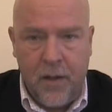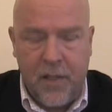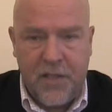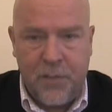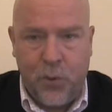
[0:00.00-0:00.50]

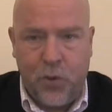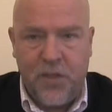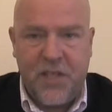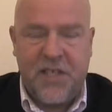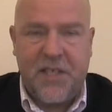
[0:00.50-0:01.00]
It's
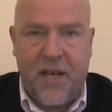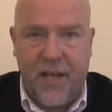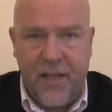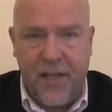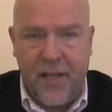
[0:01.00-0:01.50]
important to
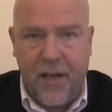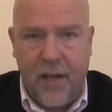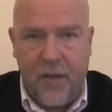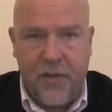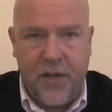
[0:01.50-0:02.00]
say
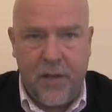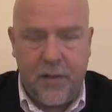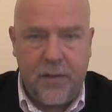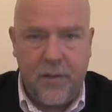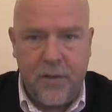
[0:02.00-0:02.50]

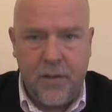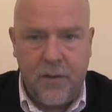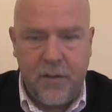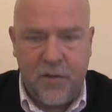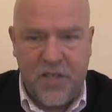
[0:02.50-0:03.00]
that
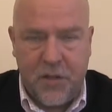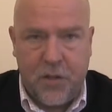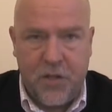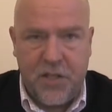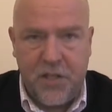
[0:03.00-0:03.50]
the
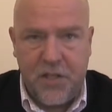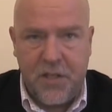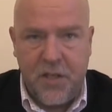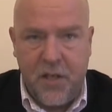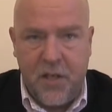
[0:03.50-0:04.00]

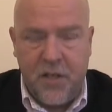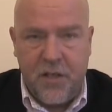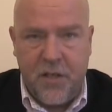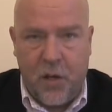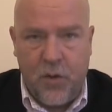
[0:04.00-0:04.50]
resources
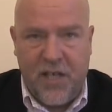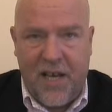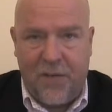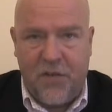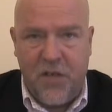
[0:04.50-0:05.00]
don't
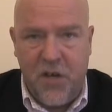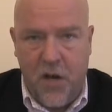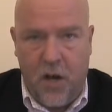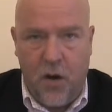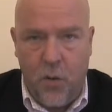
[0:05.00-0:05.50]
have to
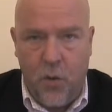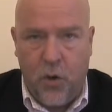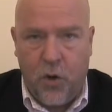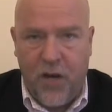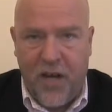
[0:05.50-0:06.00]
know
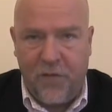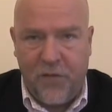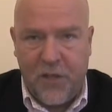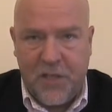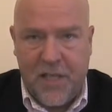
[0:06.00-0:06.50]
or have
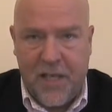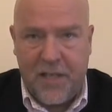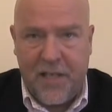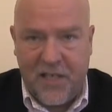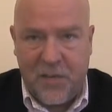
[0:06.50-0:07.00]

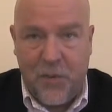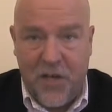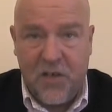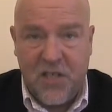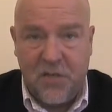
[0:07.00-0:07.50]
first-hand
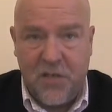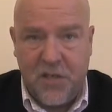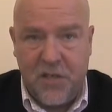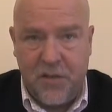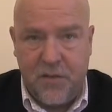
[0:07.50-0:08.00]
experience of the
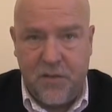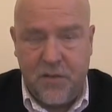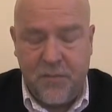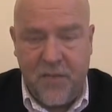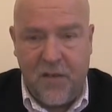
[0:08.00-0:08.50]
student.
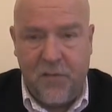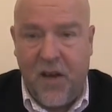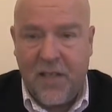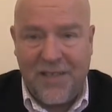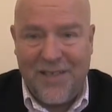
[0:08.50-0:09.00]
In
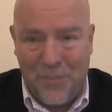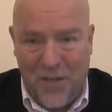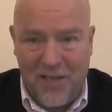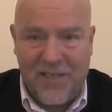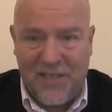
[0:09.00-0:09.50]
fact, it
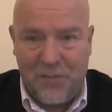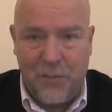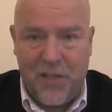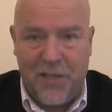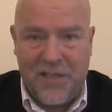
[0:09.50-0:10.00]
might
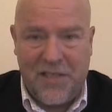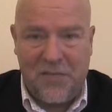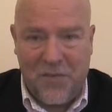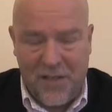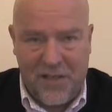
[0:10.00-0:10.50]
even be a
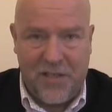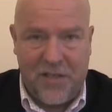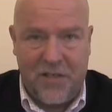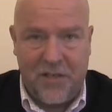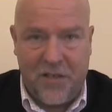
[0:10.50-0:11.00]

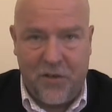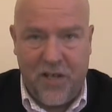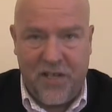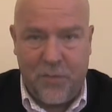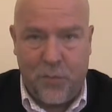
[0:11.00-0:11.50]
disadvantage to the
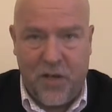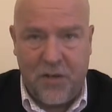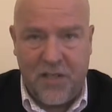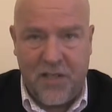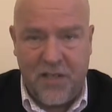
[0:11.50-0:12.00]
creative
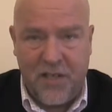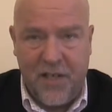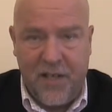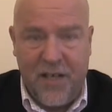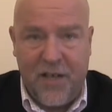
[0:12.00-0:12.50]
process
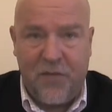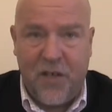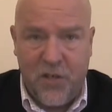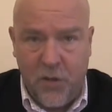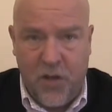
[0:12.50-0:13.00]
if
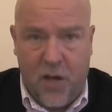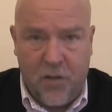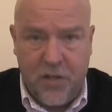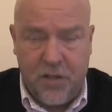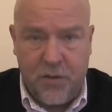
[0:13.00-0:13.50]
they do know
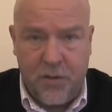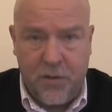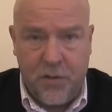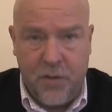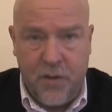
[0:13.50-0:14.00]
the student,